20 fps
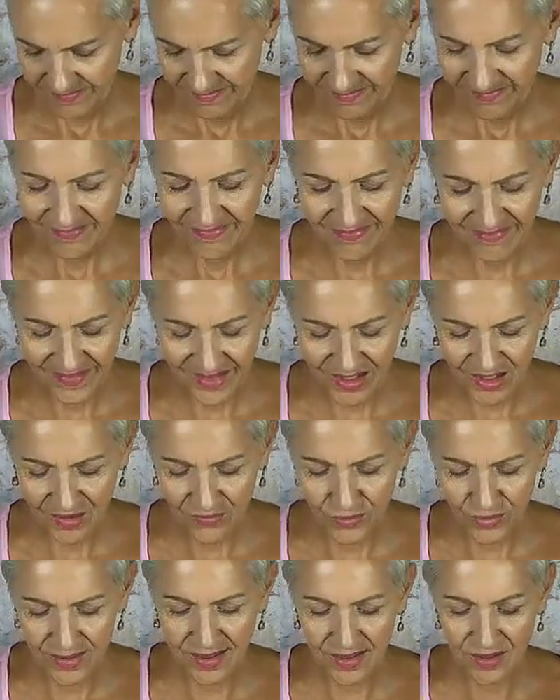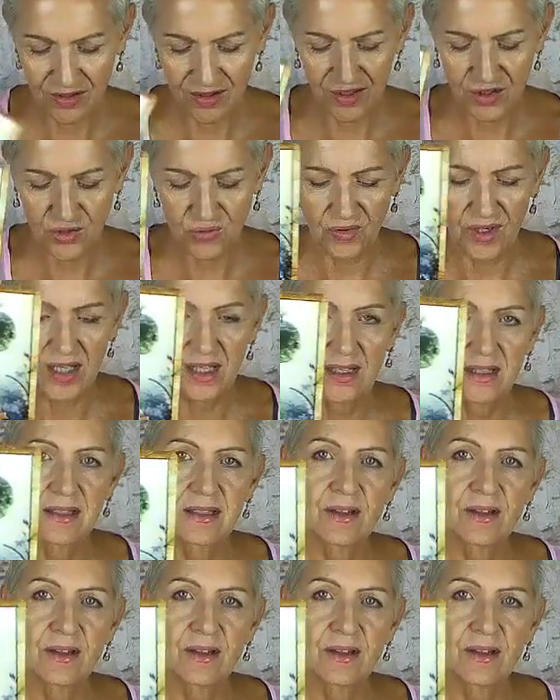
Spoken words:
And you've also got strength.